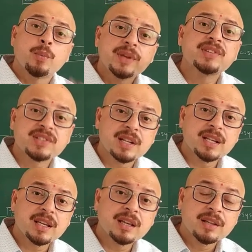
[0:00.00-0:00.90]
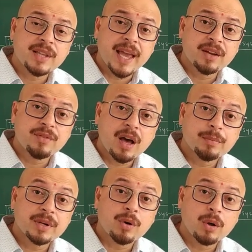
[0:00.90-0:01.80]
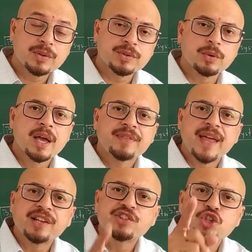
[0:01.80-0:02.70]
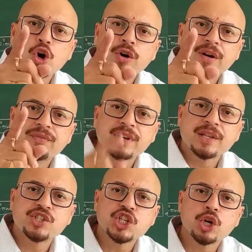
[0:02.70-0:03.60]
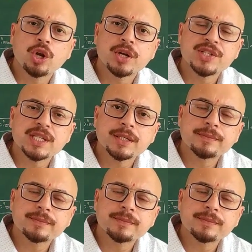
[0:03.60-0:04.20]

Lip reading: we study the environment also. That is geography and geology.